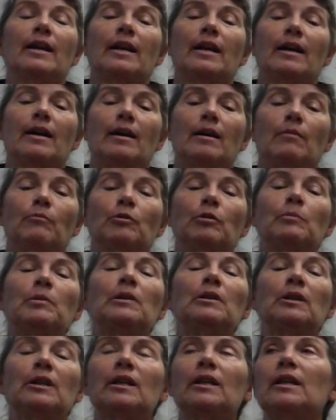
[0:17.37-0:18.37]
Um, we'll be
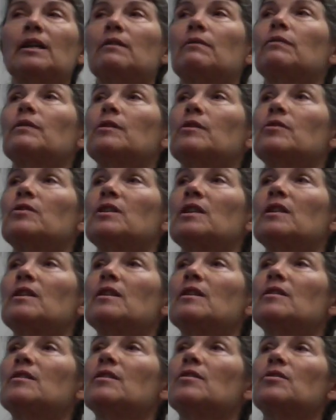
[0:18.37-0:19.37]
looking at
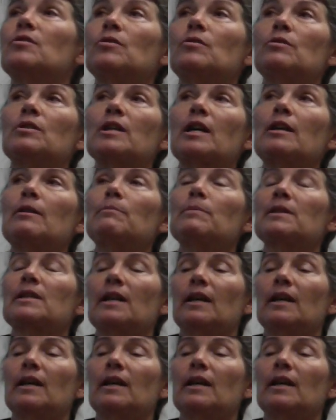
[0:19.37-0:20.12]
photosynthesis, two types,